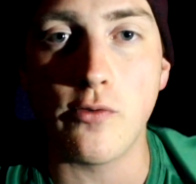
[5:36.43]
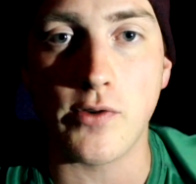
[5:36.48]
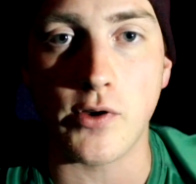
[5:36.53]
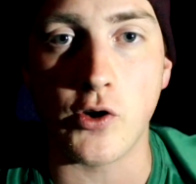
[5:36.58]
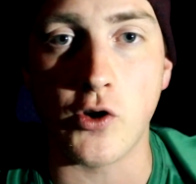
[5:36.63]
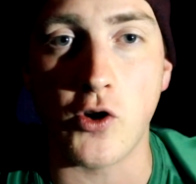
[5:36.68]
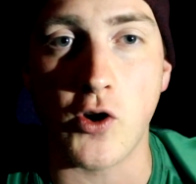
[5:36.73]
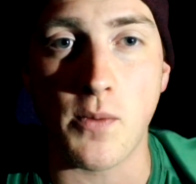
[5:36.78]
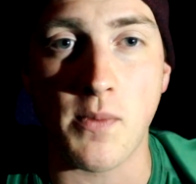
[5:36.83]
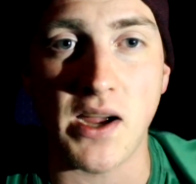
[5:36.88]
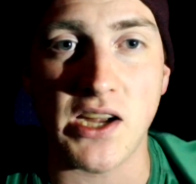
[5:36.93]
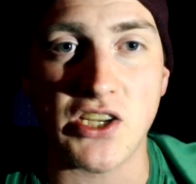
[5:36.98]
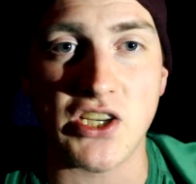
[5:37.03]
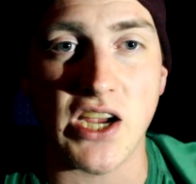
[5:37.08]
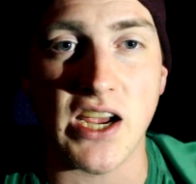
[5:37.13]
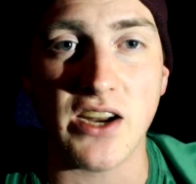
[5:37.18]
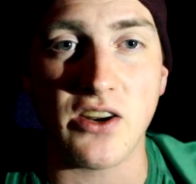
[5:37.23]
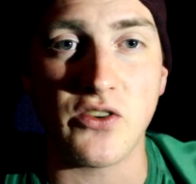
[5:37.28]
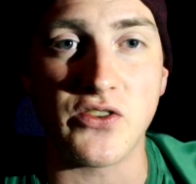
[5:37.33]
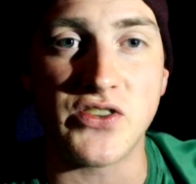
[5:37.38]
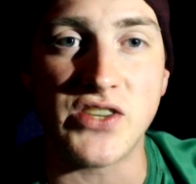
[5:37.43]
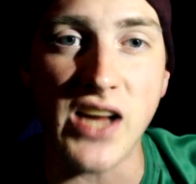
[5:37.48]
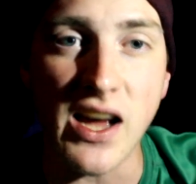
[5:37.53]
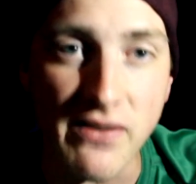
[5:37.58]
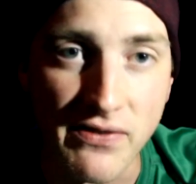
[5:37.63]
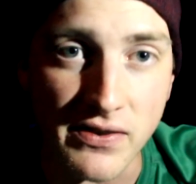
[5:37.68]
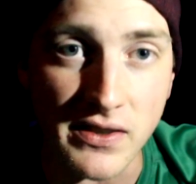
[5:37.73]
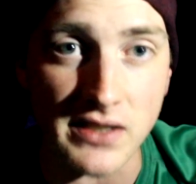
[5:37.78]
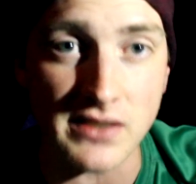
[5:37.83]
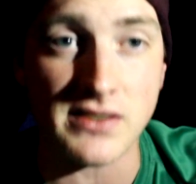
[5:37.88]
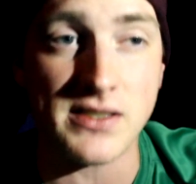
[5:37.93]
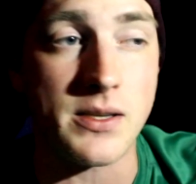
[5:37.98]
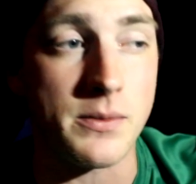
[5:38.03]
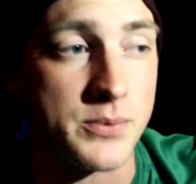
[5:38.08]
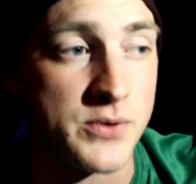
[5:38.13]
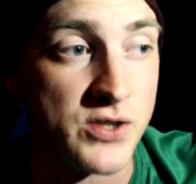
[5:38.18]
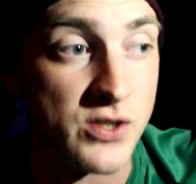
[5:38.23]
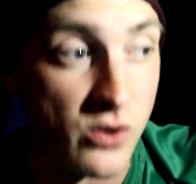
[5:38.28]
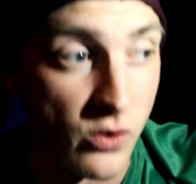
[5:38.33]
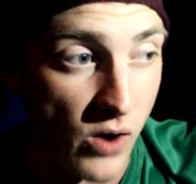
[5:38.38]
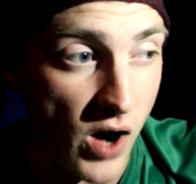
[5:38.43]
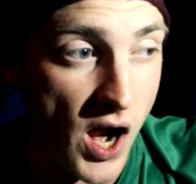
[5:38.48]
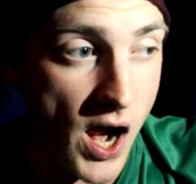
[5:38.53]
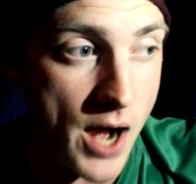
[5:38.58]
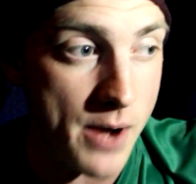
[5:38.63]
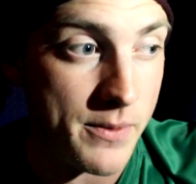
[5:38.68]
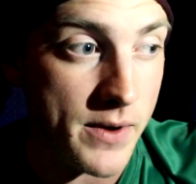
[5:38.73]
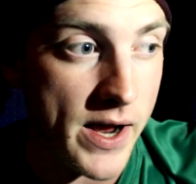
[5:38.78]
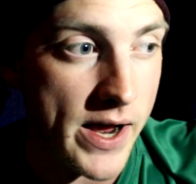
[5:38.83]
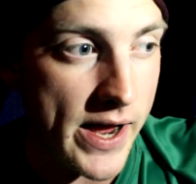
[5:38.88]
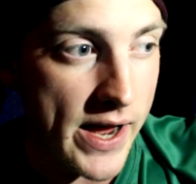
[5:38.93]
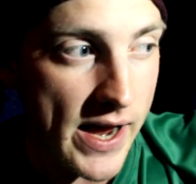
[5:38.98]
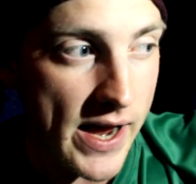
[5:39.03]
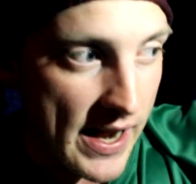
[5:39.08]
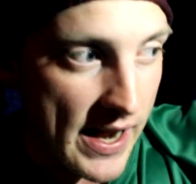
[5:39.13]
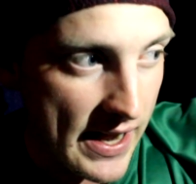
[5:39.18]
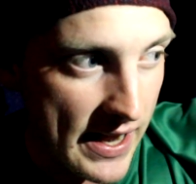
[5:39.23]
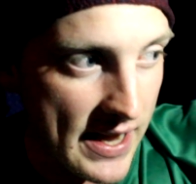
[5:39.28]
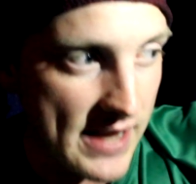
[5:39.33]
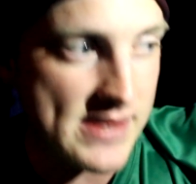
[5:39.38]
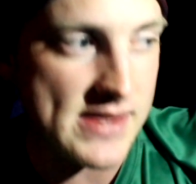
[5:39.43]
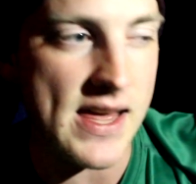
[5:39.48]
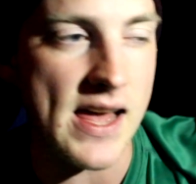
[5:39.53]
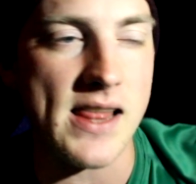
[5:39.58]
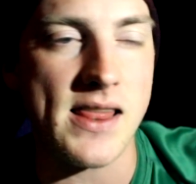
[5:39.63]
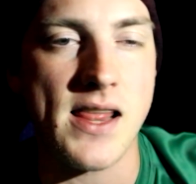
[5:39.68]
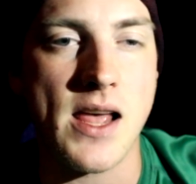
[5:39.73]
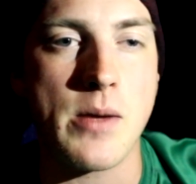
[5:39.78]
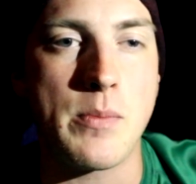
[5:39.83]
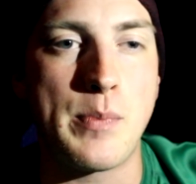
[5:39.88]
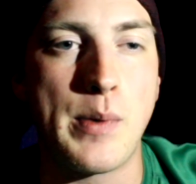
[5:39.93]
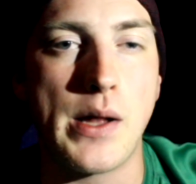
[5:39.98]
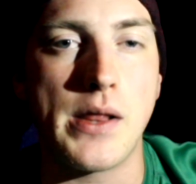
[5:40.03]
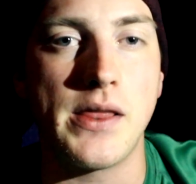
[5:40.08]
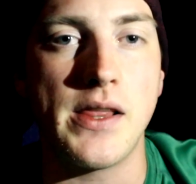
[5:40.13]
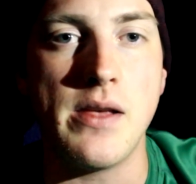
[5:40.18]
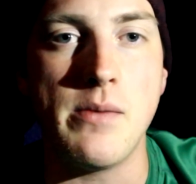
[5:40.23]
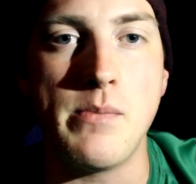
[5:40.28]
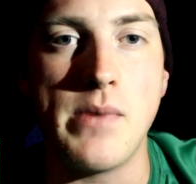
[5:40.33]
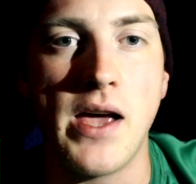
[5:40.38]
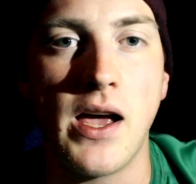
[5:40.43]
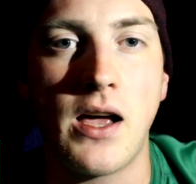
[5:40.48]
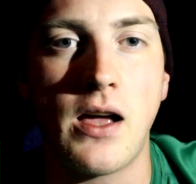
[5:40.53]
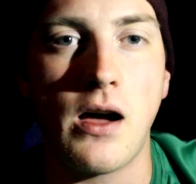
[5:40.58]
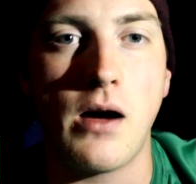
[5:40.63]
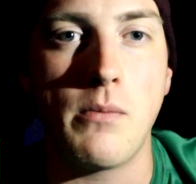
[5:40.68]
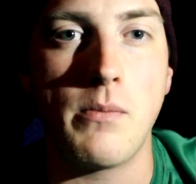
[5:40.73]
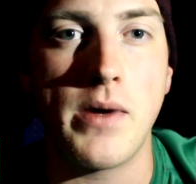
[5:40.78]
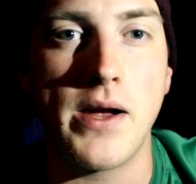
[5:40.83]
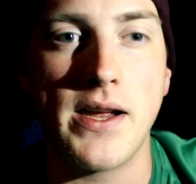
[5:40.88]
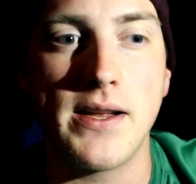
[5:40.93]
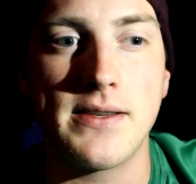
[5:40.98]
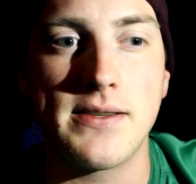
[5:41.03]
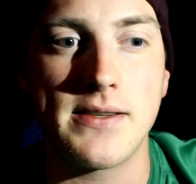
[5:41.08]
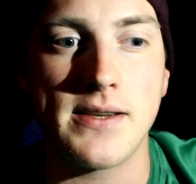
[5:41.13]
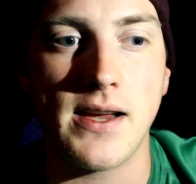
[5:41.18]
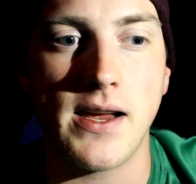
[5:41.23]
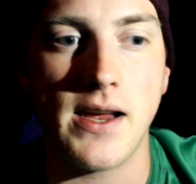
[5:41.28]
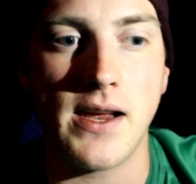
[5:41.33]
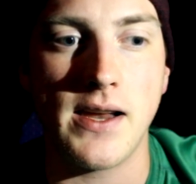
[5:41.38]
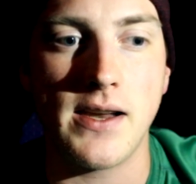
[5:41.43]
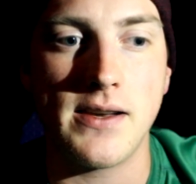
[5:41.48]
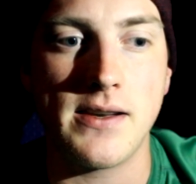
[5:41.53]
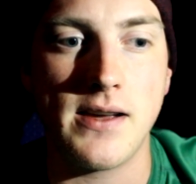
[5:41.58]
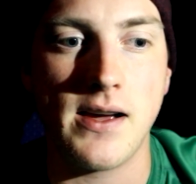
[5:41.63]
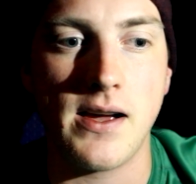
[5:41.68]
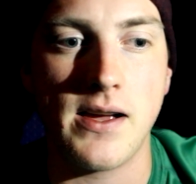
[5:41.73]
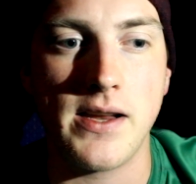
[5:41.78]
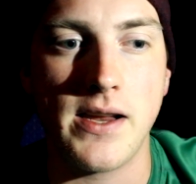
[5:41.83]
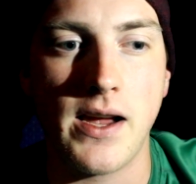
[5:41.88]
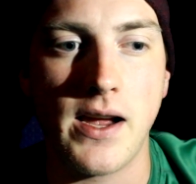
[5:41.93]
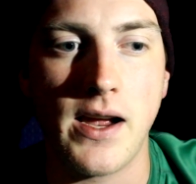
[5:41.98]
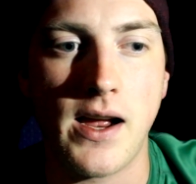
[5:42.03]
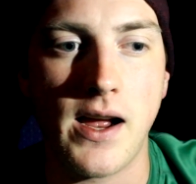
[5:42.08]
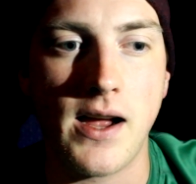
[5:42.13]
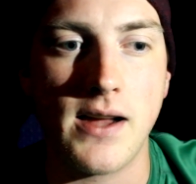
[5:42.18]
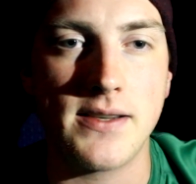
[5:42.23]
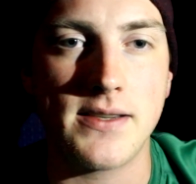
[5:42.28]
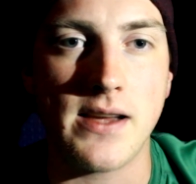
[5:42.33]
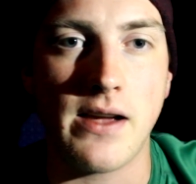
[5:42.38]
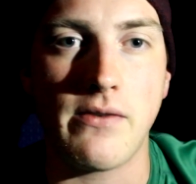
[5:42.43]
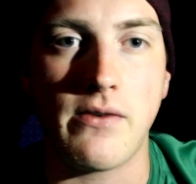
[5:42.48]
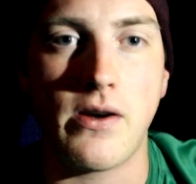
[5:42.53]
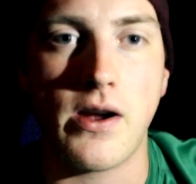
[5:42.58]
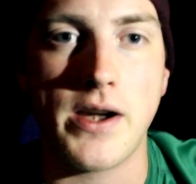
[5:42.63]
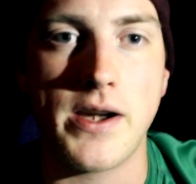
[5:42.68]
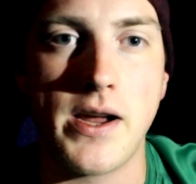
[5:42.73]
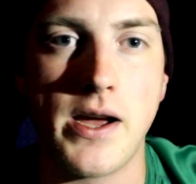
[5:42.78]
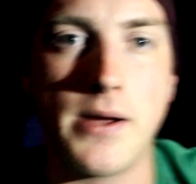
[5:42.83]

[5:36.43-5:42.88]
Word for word: If you're new to my channel, definitely subscribe, hit that like button, leave me a comment, and uh, yeah, guys, have a great